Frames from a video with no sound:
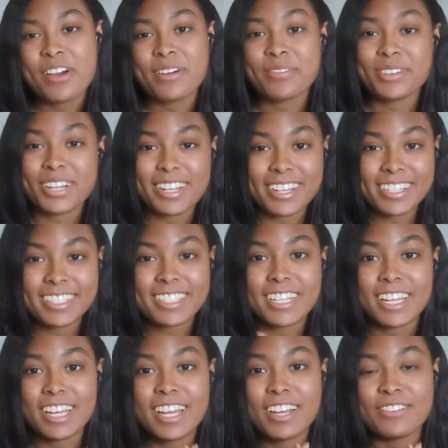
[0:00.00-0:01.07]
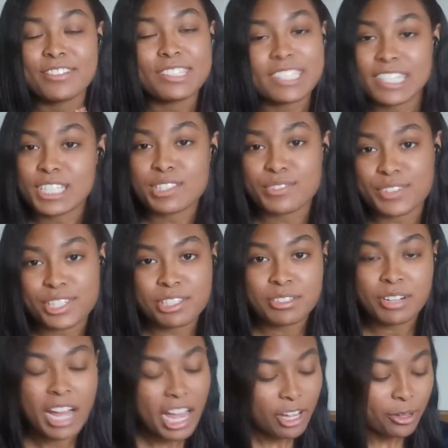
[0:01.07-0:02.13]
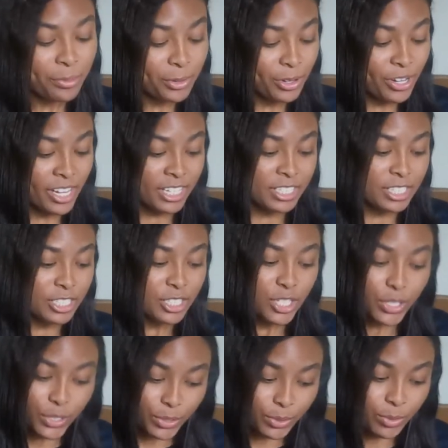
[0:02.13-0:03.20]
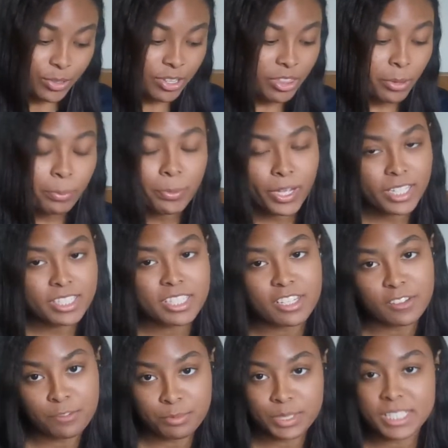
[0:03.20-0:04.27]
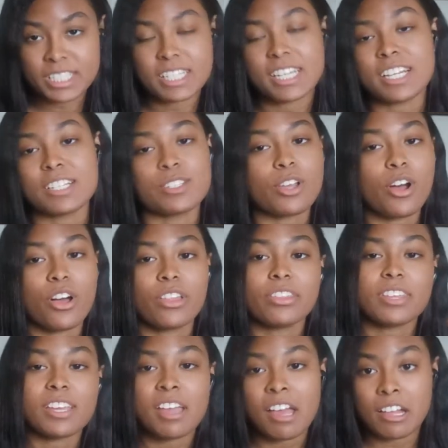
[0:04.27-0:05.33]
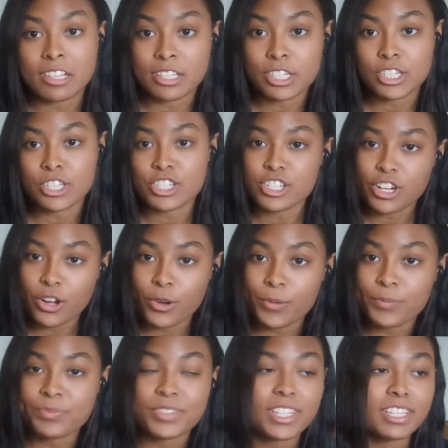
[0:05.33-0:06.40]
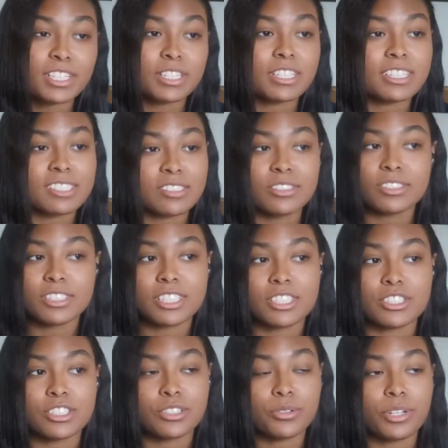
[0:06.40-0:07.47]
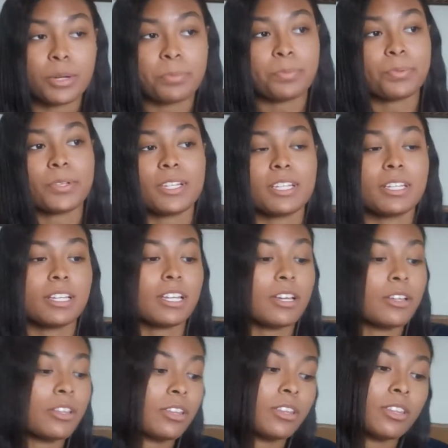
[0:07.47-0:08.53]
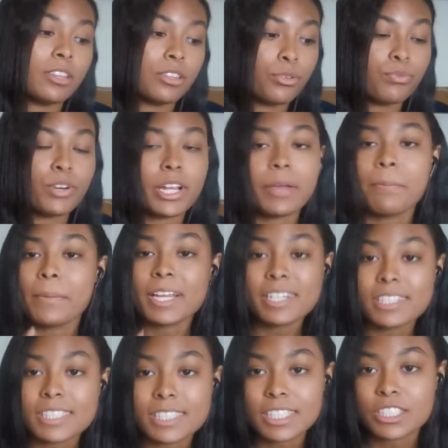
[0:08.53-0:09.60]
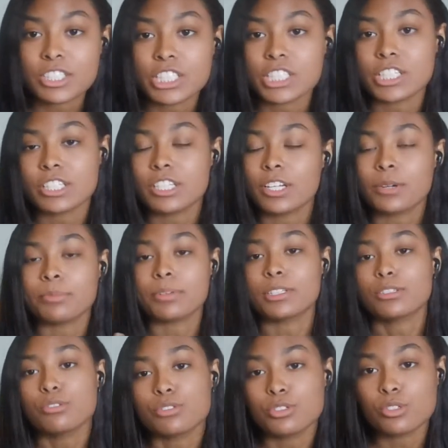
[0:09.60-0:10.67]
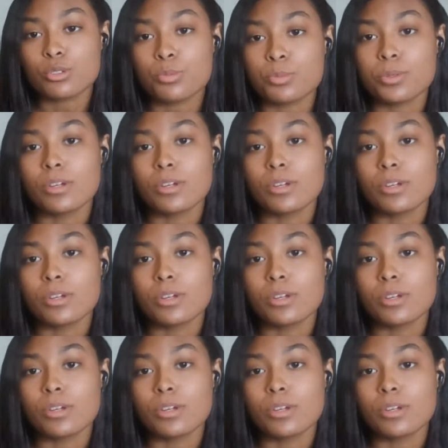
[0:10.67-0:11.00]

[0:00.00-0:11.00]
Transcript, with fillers: but for today's video, I will be reacting to the best of BTS on the Ellen show. This literally showed up in the recommended section on my YouTube